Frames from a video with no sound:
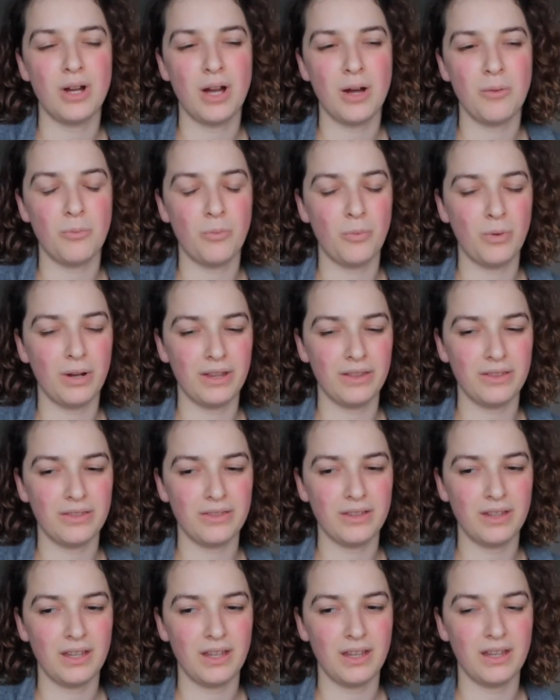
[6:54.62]

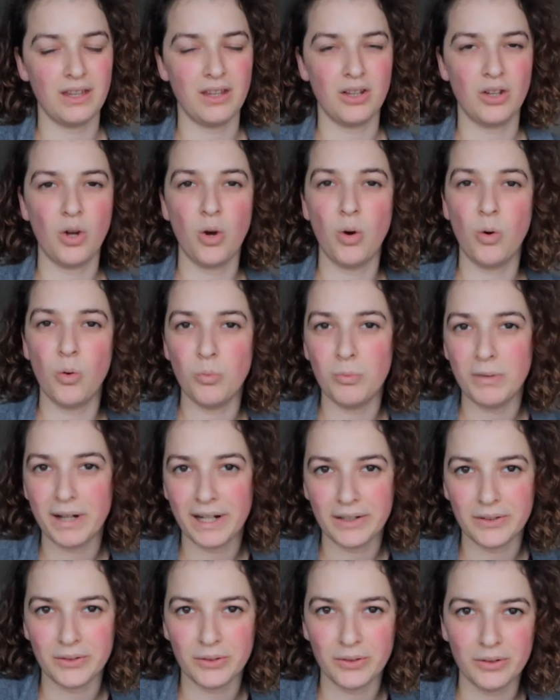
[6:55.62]
with a coal
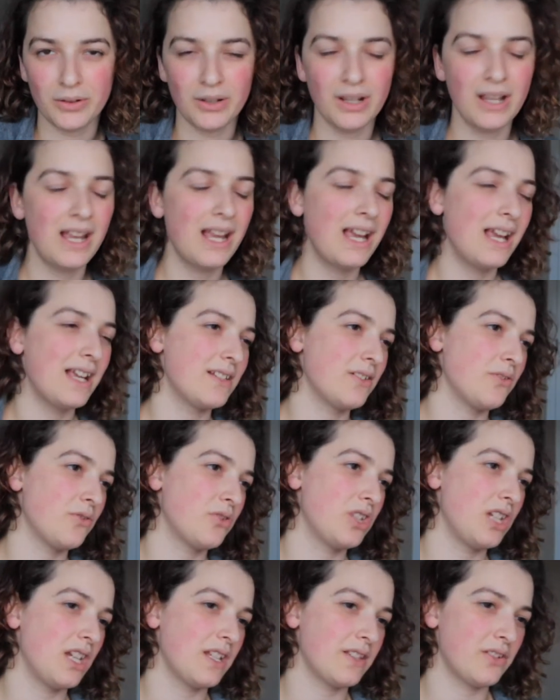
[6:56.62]
miner, and so
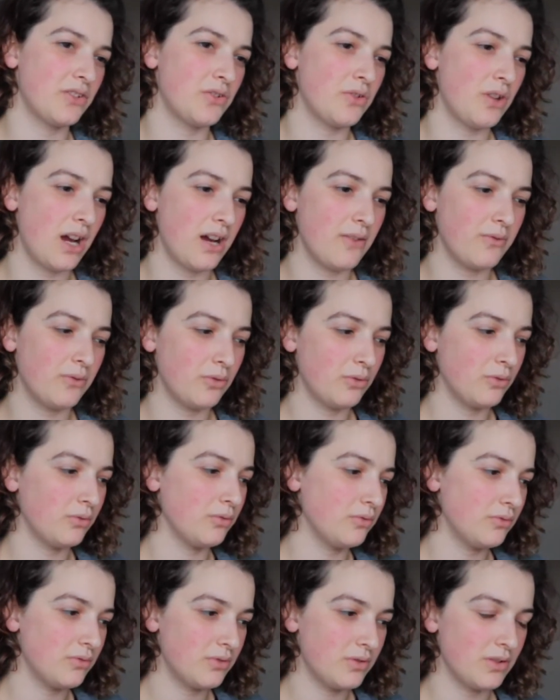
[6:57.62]
she has to
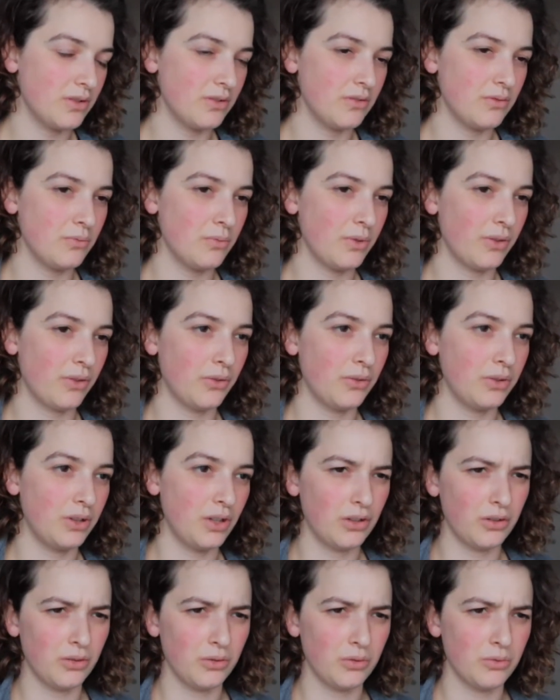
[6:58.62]
travel with her
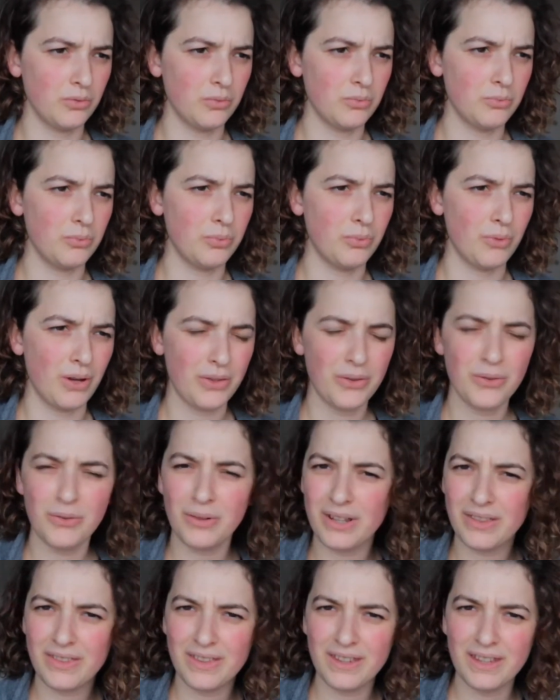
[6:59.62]
younger brother,
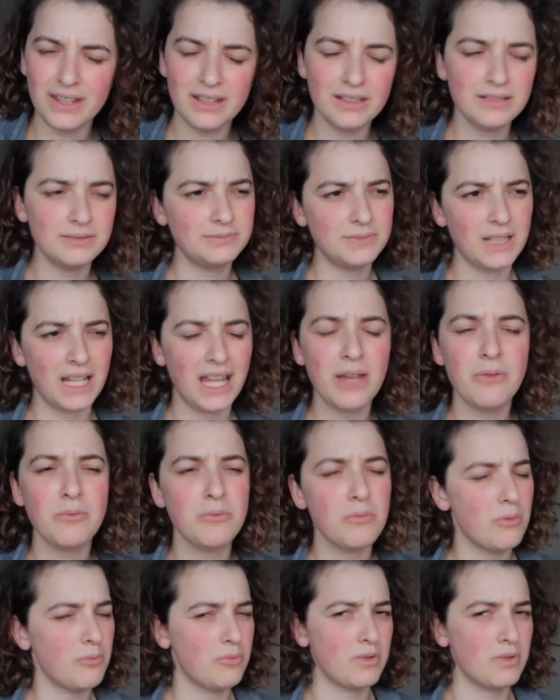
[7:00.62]
I think. I can't remember